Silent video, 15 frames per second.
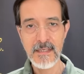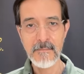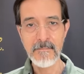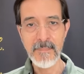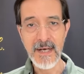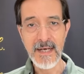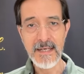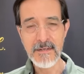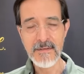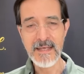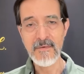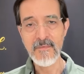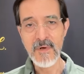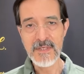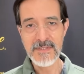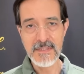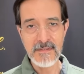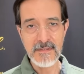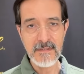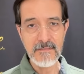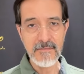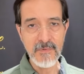buyer that wasn't
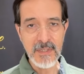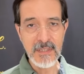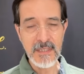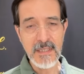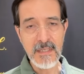really in